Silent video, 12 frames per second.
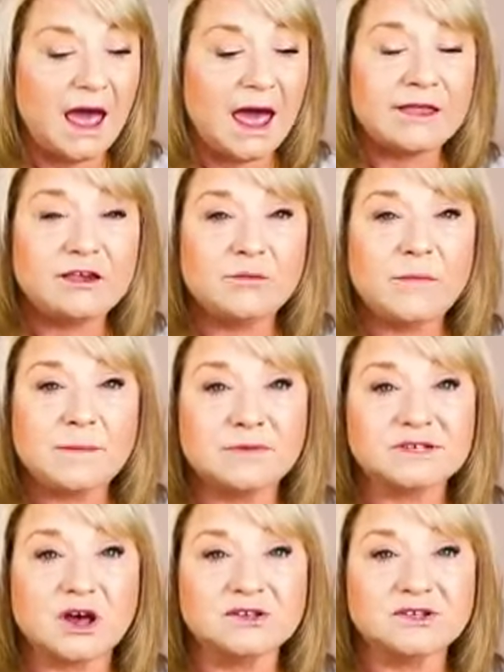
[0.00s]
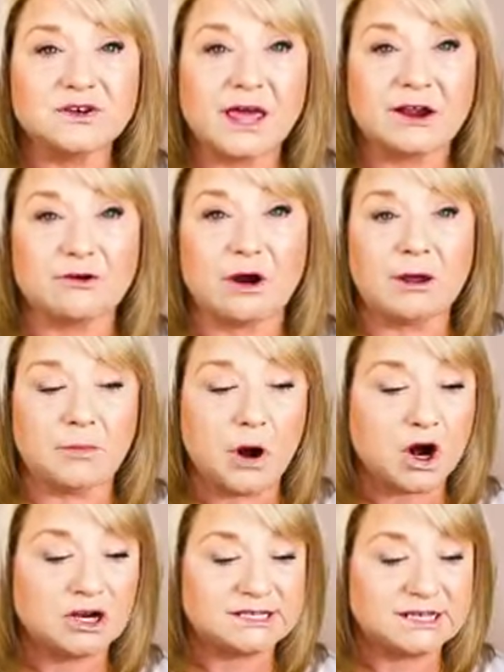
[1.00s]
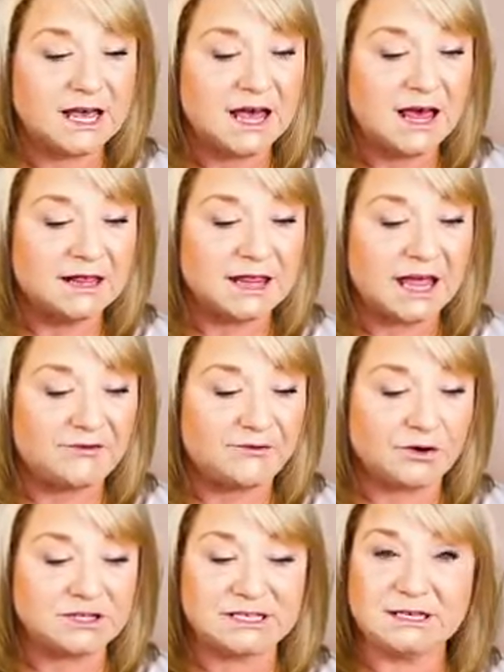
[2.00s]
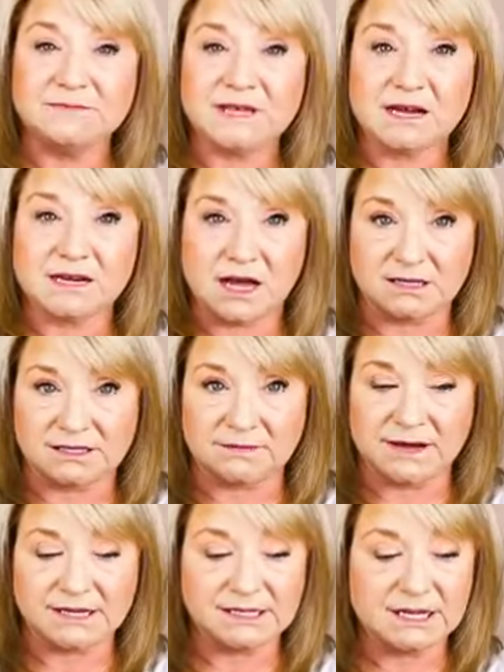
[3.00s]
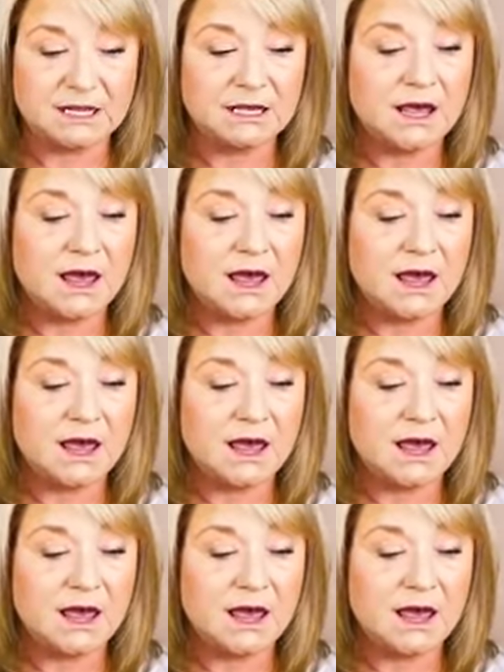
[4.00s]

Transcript: Annual members also get great perks like first dibs on customizing,